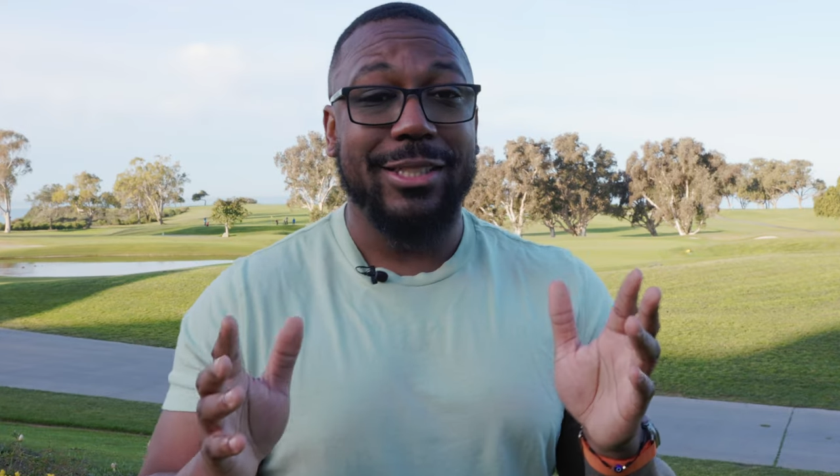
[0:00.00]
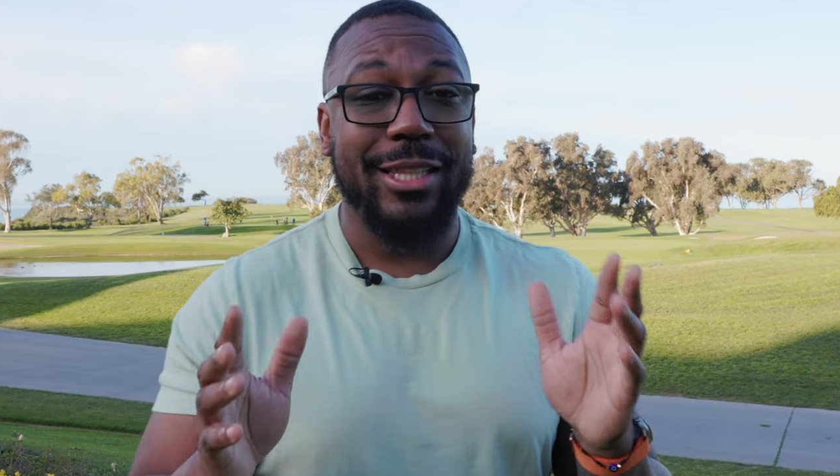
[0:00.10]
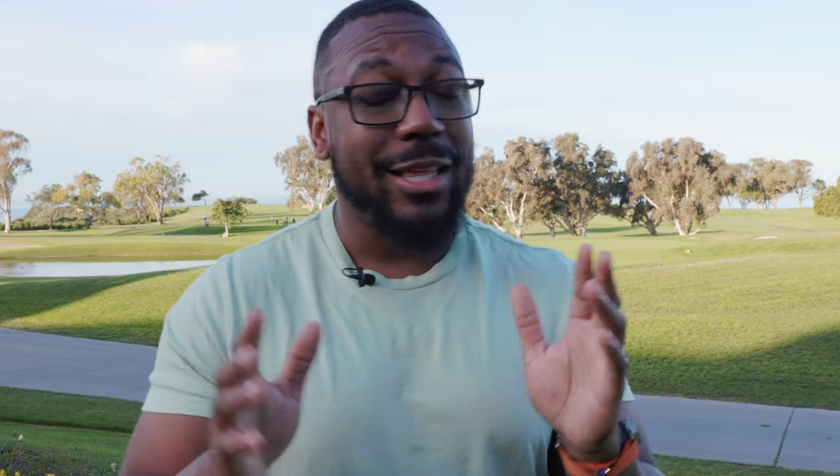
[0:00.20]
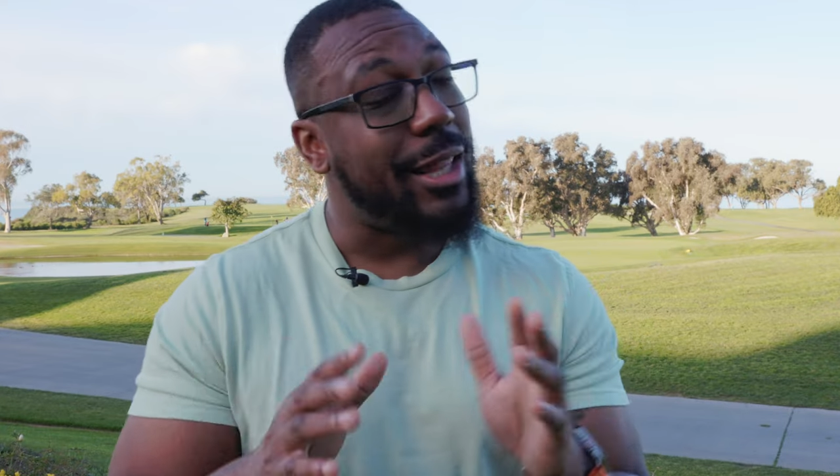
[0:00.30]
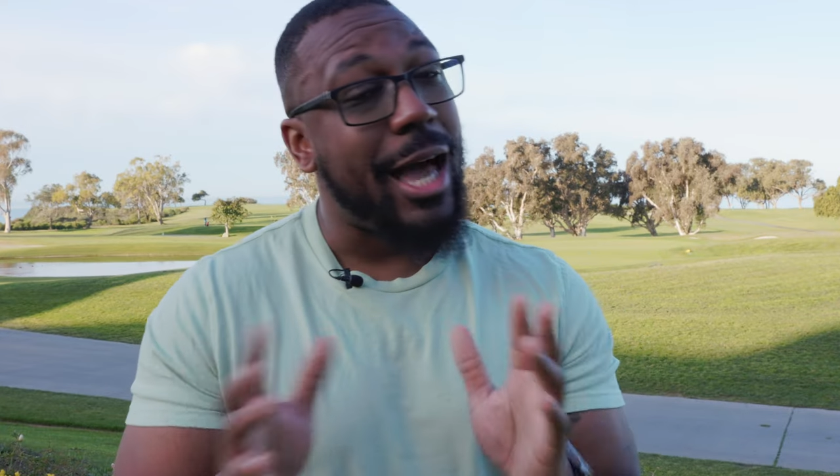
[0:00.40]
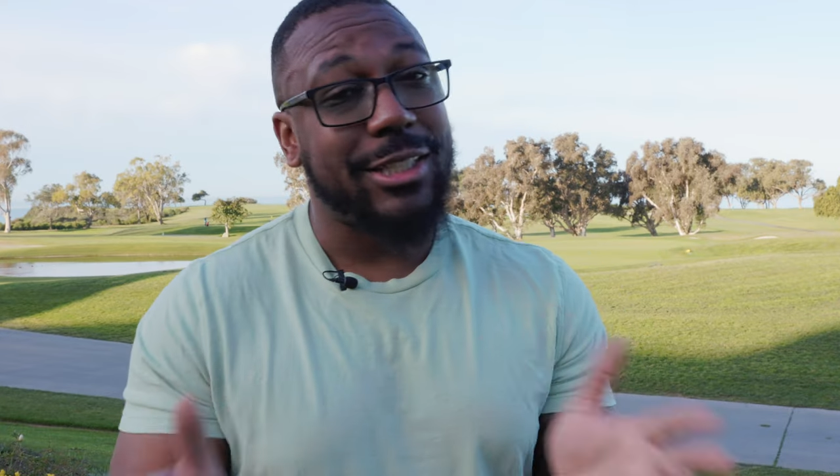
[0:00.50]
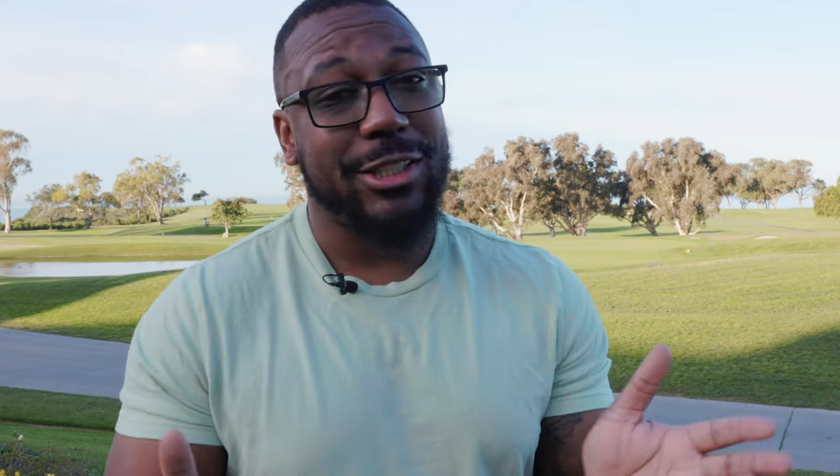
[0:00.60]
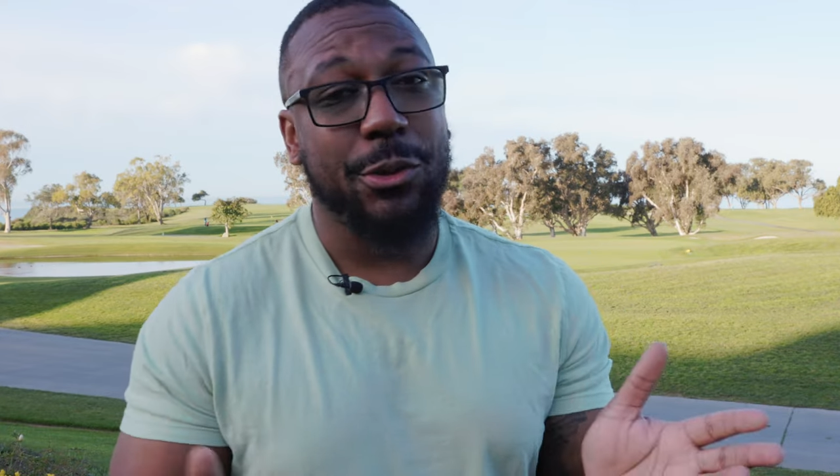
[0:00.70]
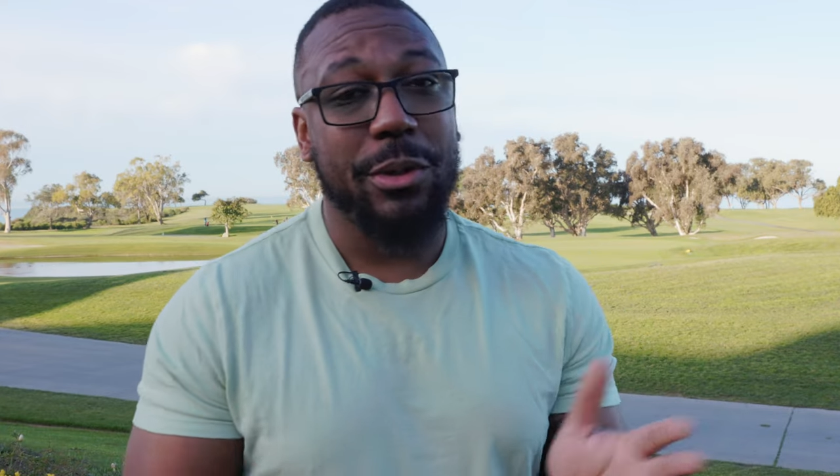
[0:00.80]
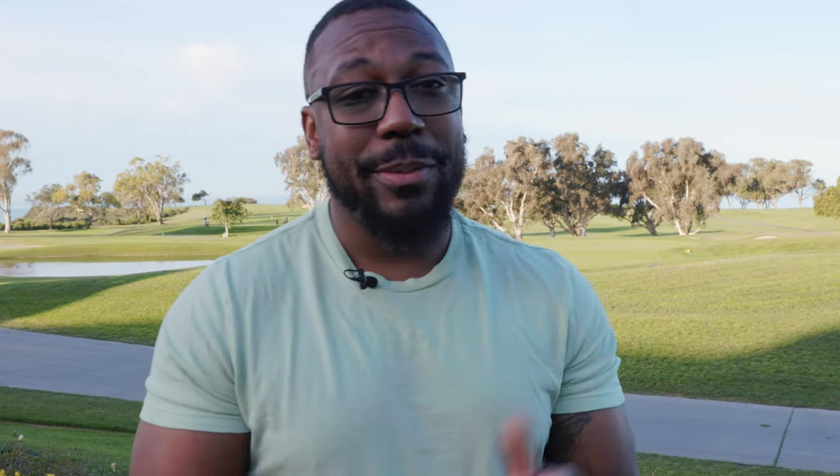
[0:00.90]
the Lodge
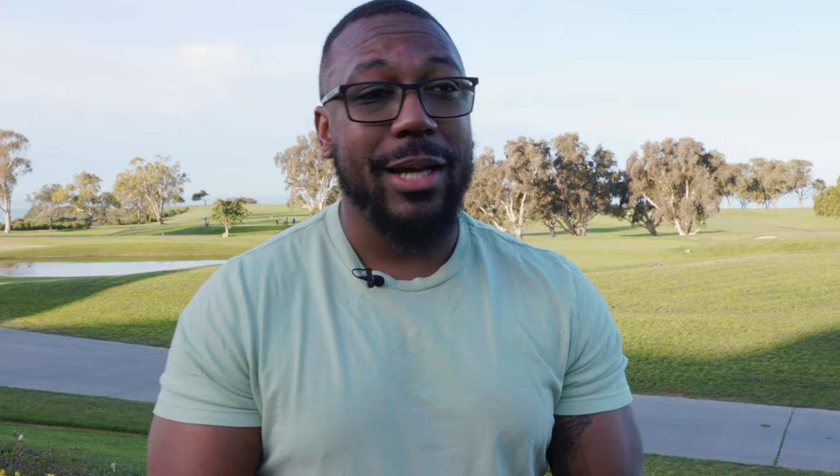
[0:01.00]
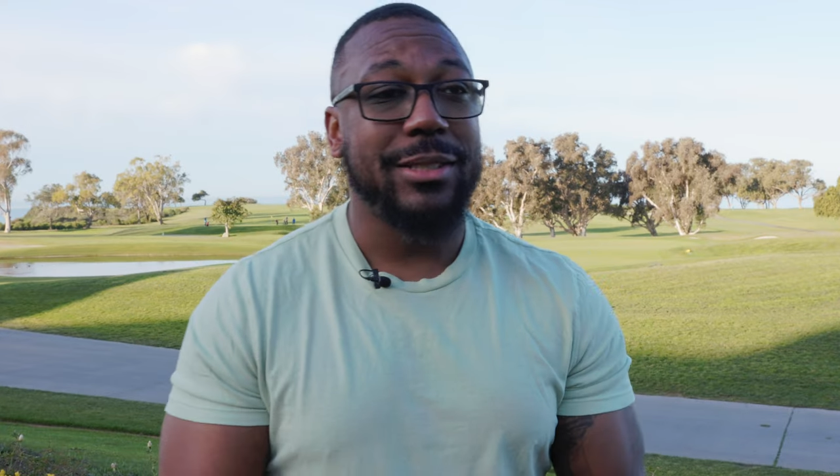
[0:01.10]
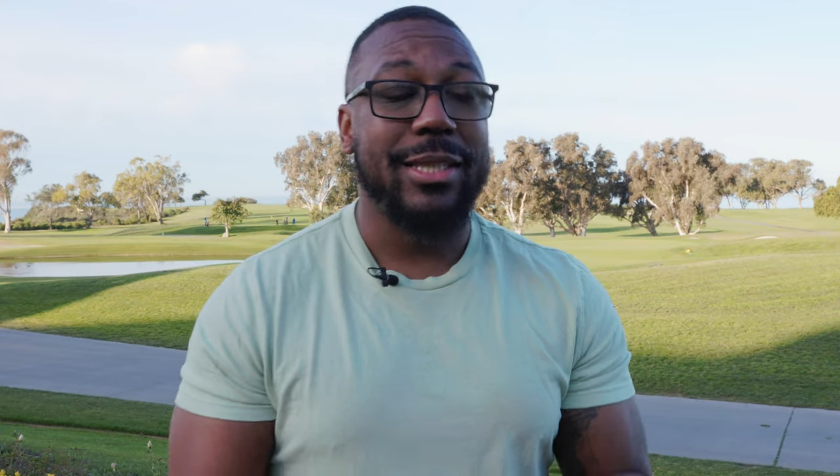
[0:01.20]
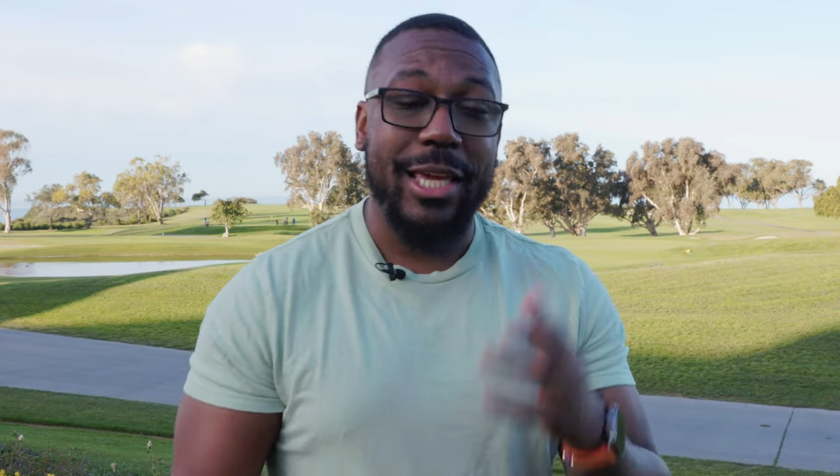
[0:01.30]
Torrey Pines.